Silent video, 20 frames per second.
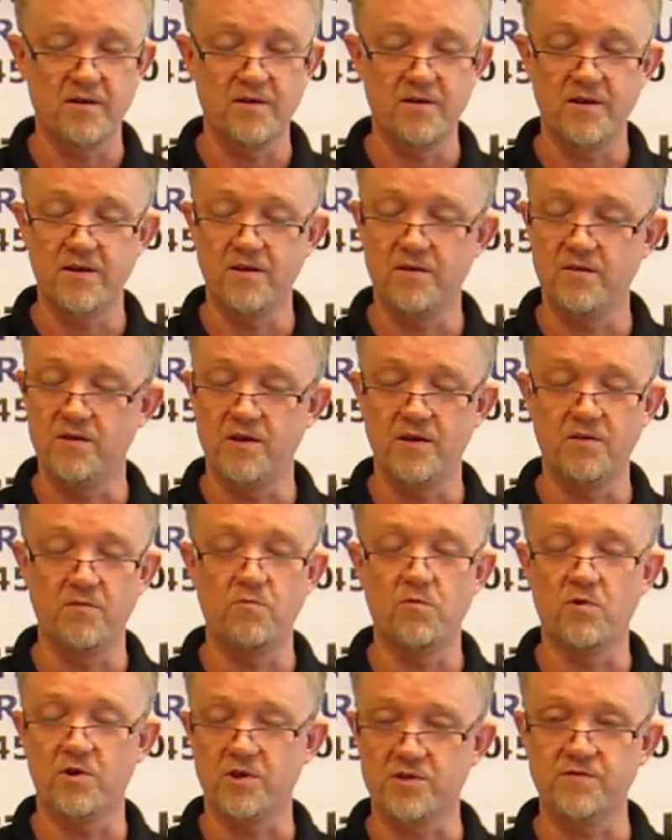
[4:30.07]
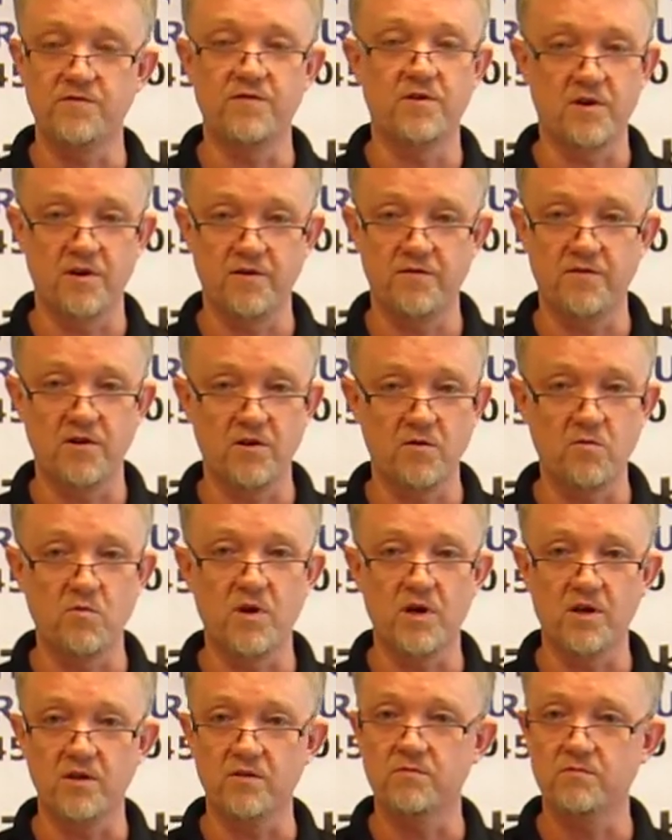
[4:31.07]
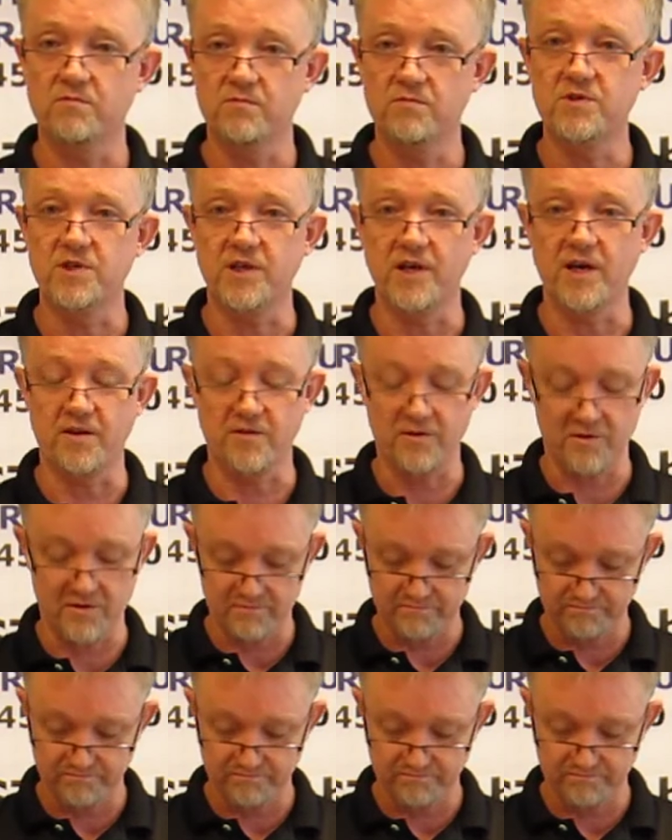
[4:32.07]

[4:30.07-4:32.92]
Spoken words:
it works very, very well together.